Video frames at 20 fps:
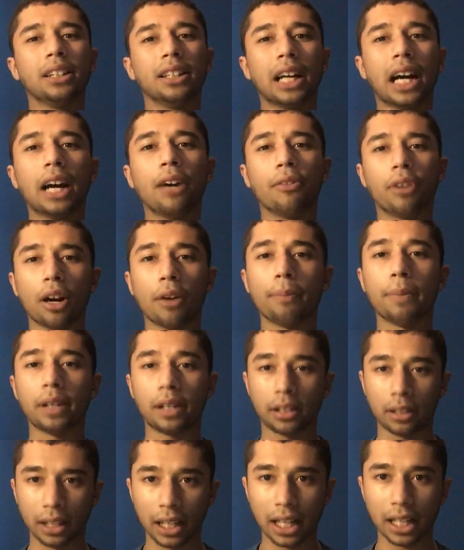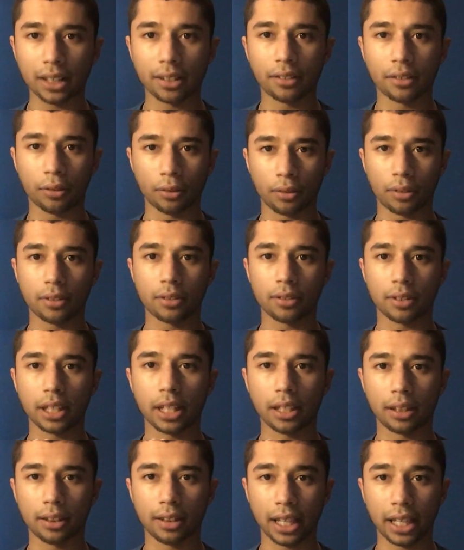I'll be glad to say
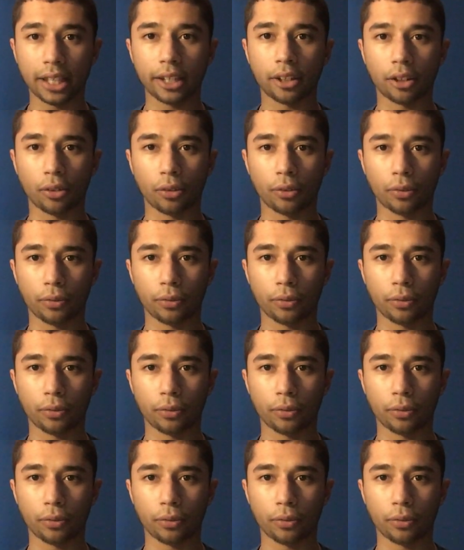thank you